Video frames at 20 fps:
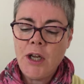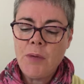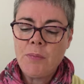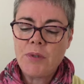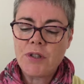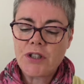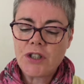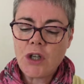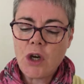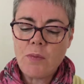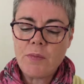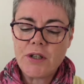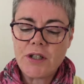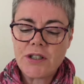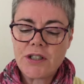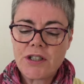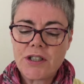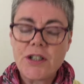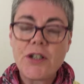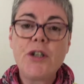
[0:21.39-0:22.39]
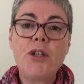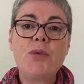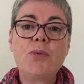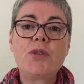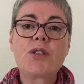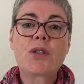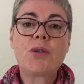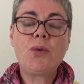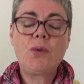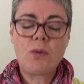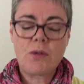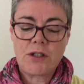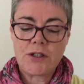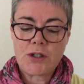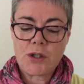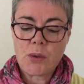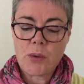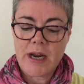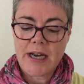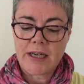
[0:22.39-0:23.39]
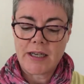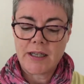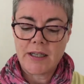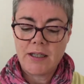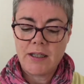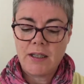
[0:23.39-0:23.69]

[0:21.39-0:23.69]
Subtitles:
But Thomas, who was called the twin,